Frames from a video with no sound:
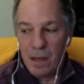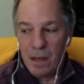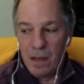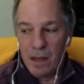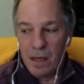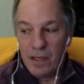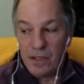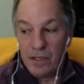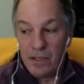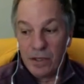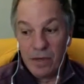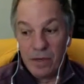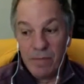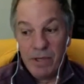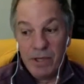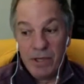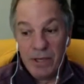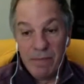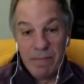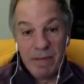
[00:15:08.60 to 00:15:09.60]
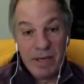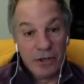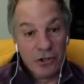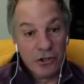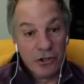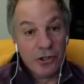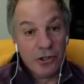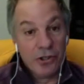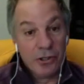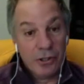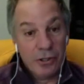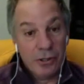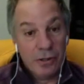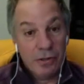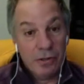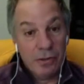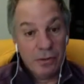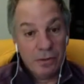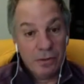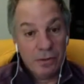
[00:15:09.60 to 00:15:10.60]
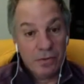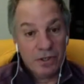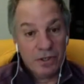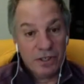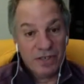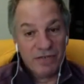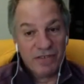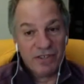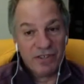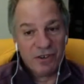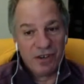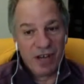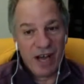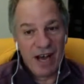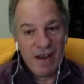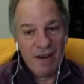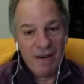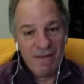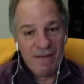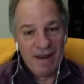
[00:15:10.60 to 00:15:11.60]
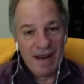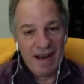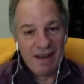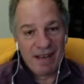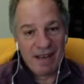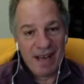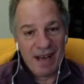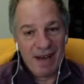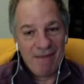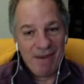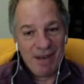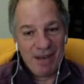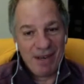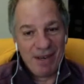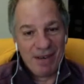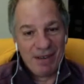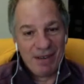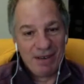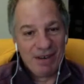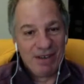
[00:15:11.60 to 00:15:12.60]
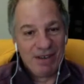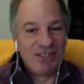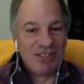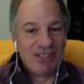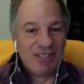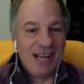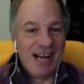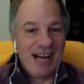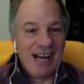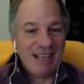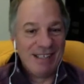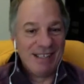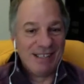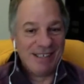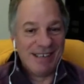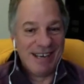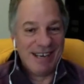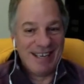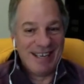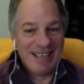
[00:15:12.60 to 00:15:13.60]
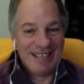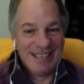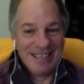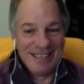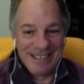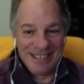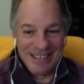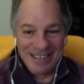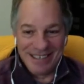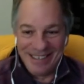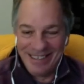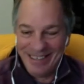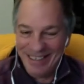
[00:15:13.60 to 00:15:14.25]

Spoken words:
I took 1 million pictures, which I've still got in a file cabinet here. They're all slides; they're not digital.